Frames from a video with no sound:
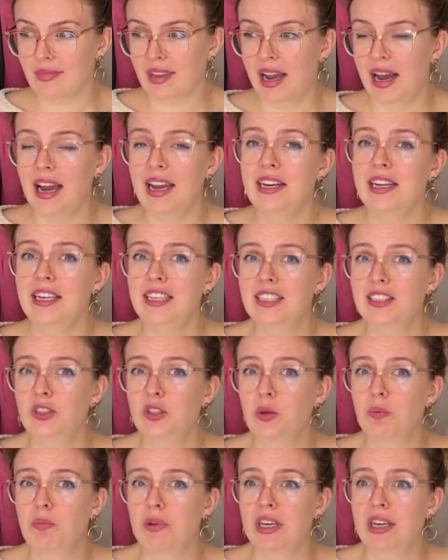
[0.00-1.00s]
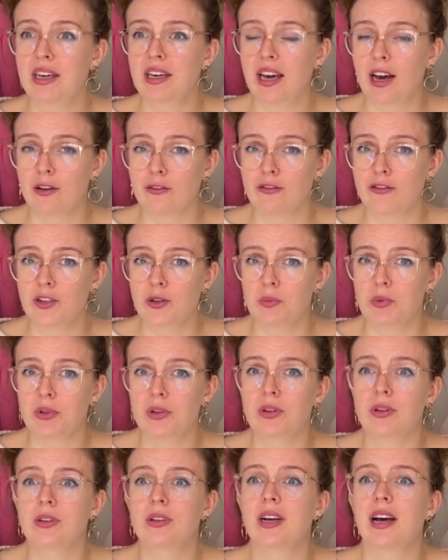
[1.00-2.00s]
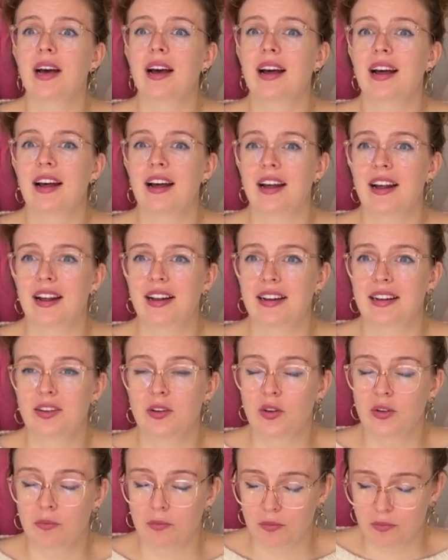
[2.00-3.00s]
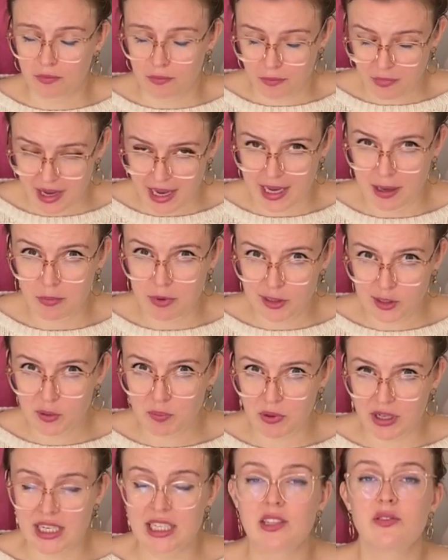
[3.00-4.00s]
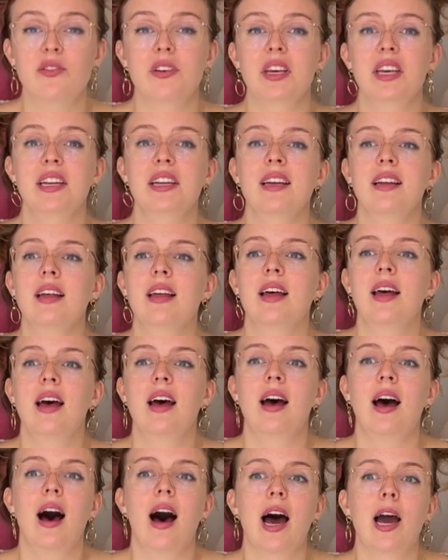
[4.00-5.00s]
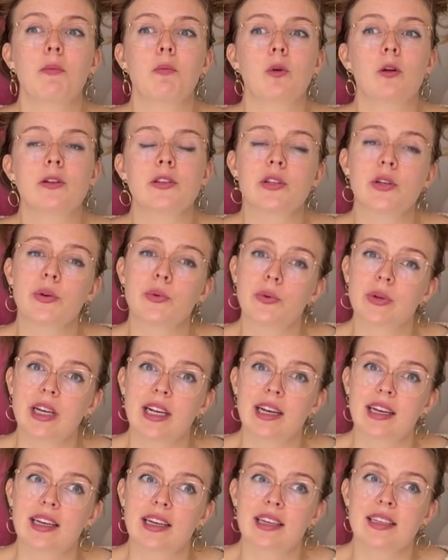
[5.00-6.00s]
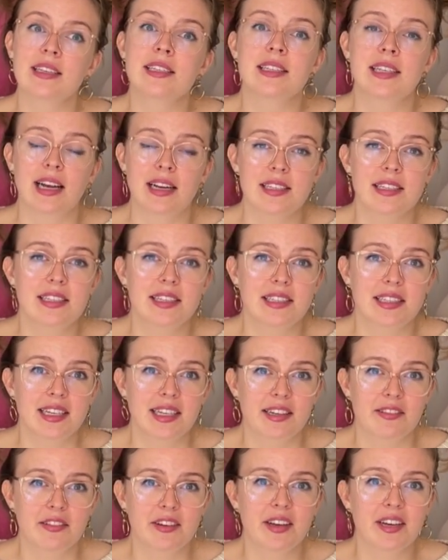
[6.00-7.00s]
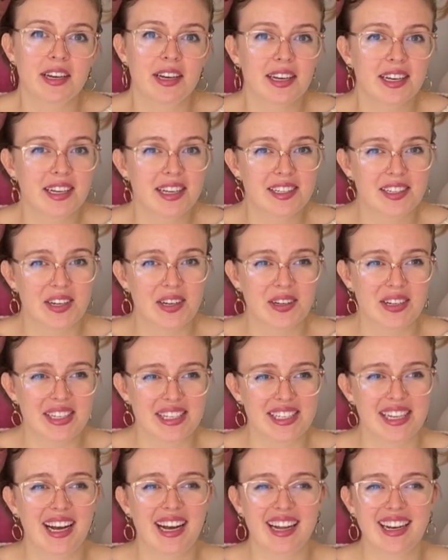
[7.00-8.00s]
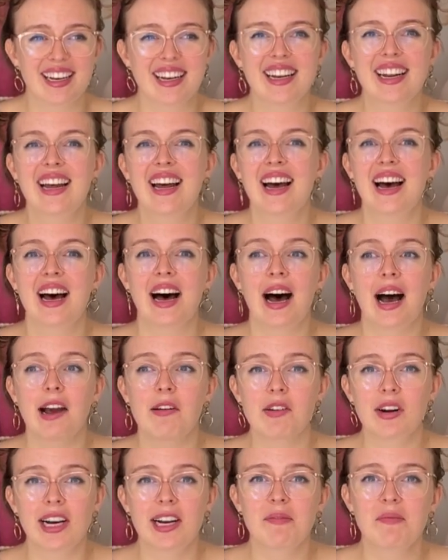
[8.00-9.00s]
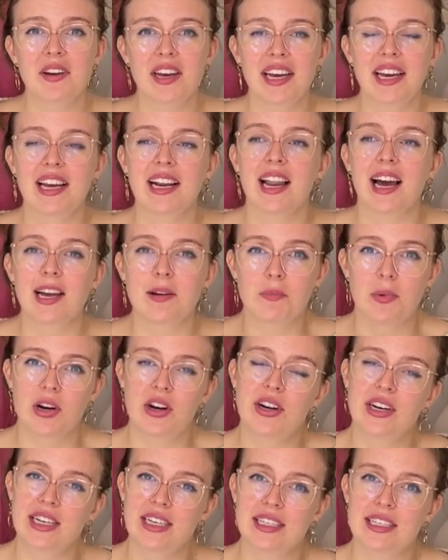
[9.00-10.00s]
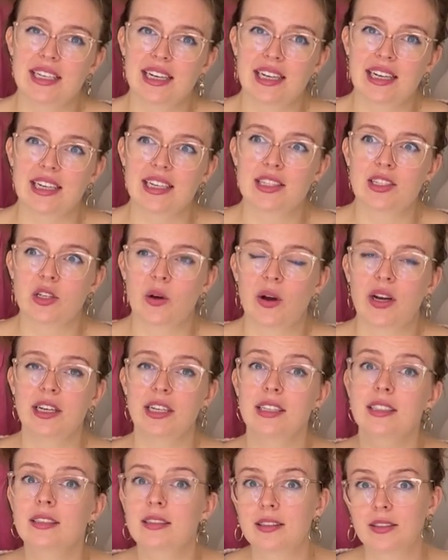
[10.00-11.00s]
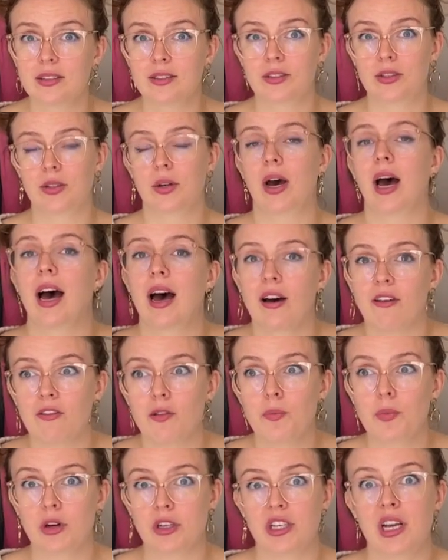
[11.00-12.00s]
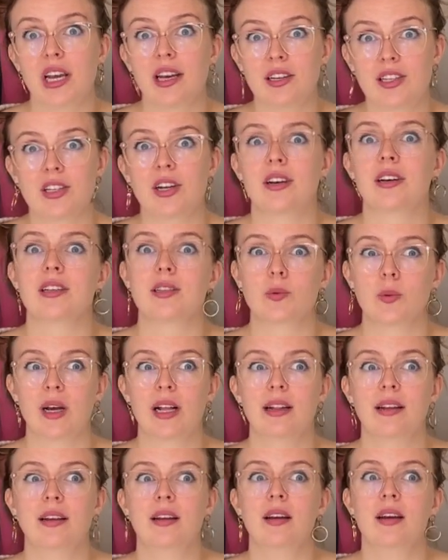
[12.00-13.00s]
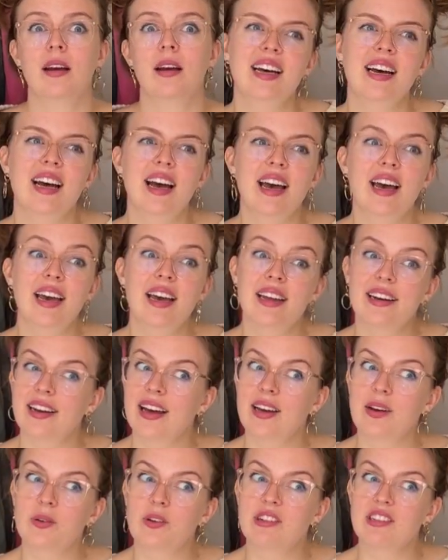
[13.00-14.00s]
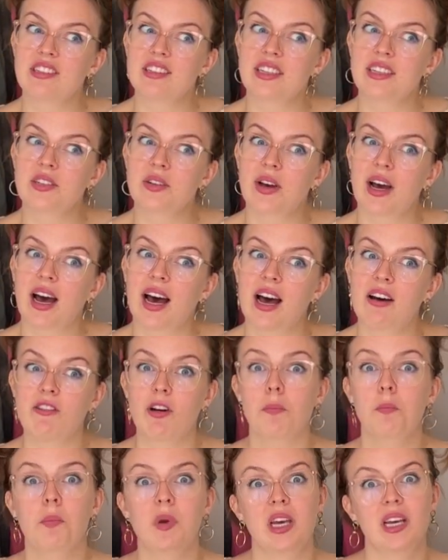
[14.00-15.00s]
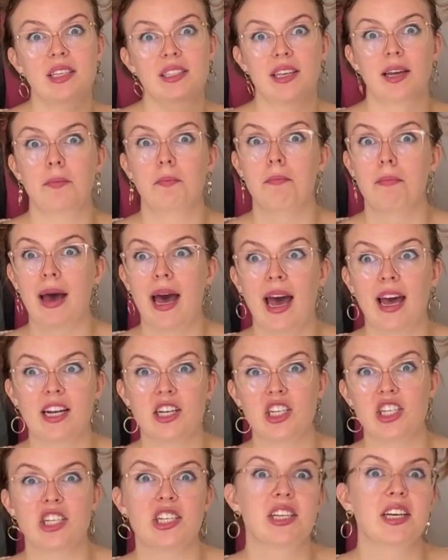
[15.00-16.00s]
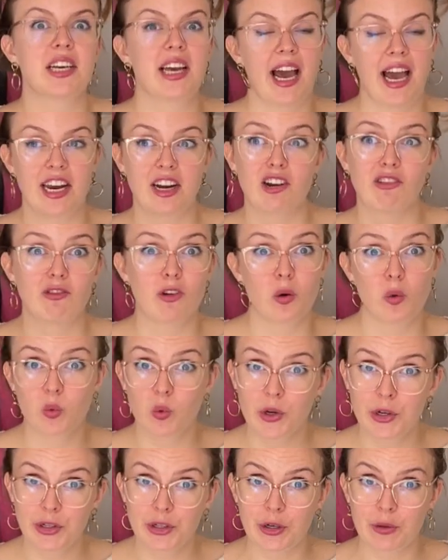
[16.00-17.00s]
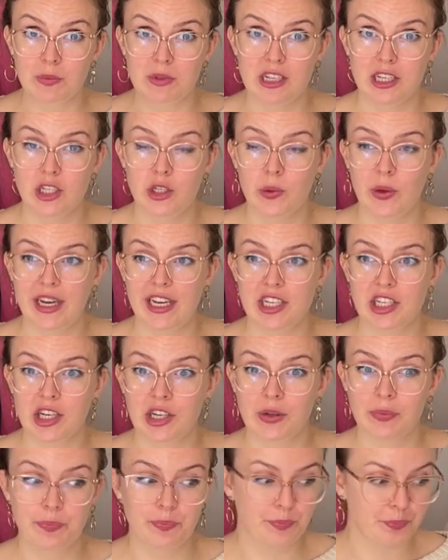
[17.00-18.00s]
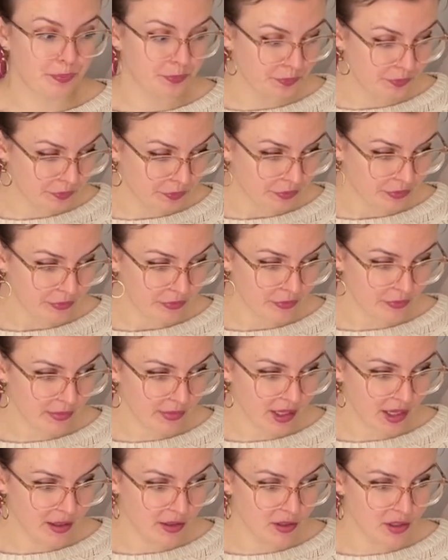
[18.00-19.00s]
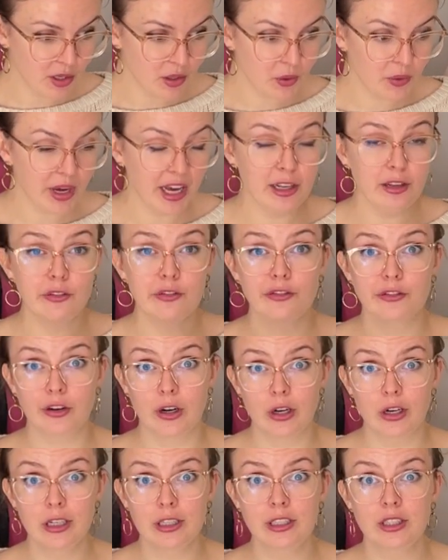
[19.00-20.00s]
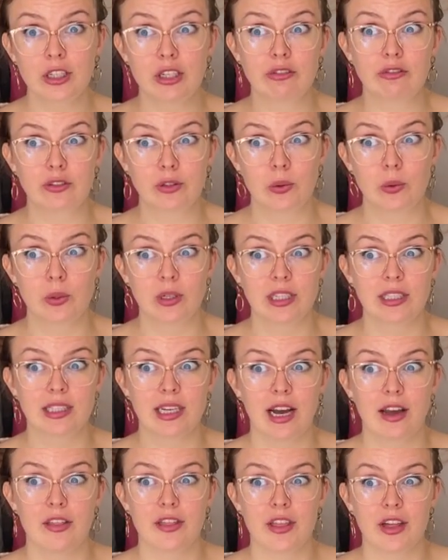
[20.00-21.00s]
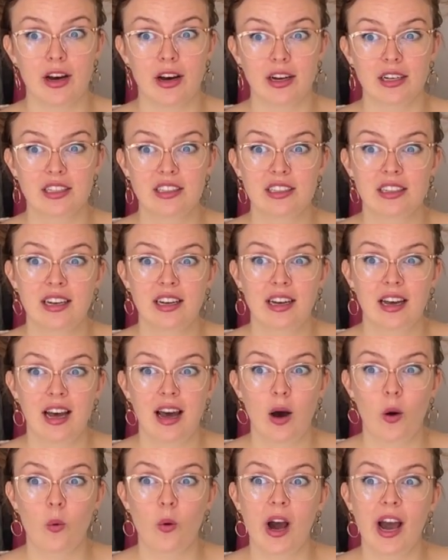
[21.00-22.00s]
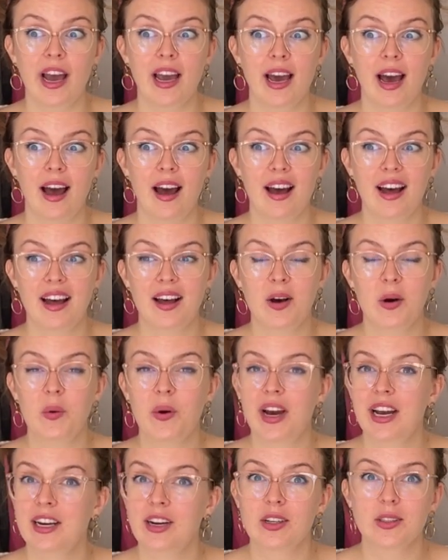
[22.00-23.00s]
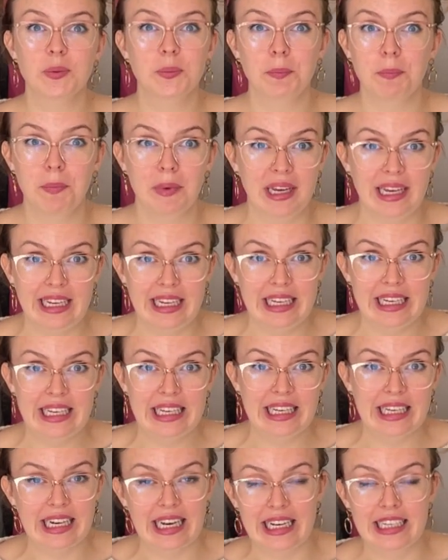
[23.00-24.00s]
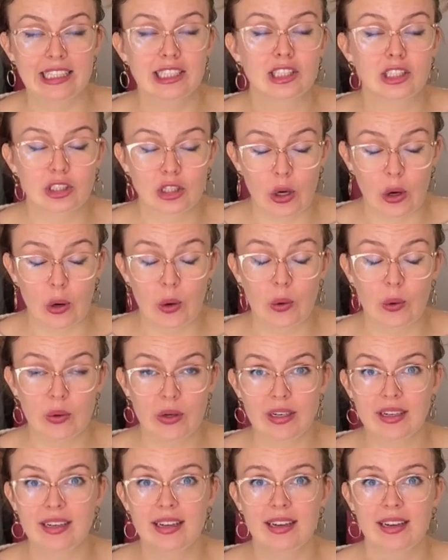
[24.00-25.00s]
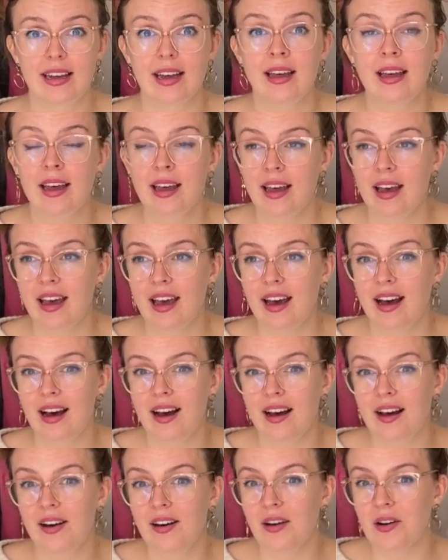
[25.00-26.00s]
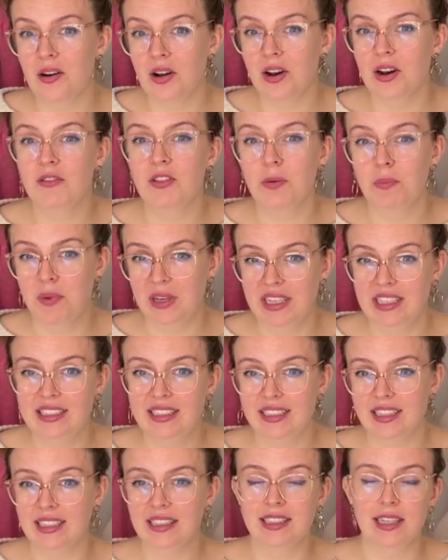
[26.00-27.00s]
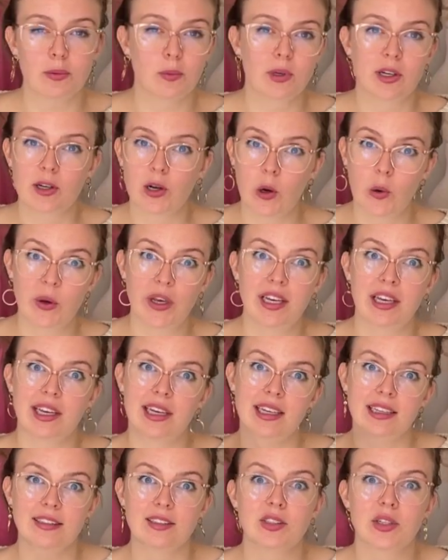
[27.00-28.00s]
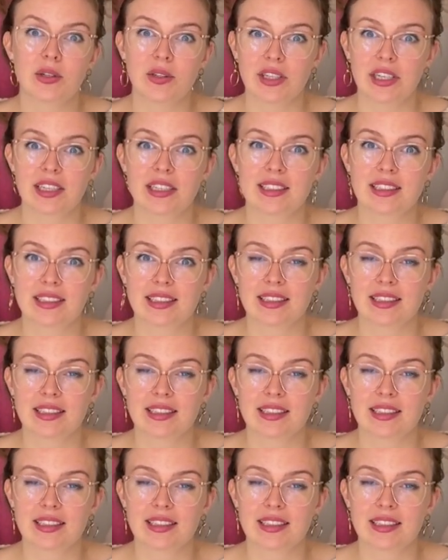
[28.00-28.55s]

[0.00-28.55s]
I needed to be comfortable and able to breastfeed. I'm also really sensitive to the sun. I'm really pale, I burn easily, so I needed to have protection as well. And I wanted to have a mix and match kind of wardrobe situation. So at first, of course, I thought, why not make like sew all of the pieces that were going into this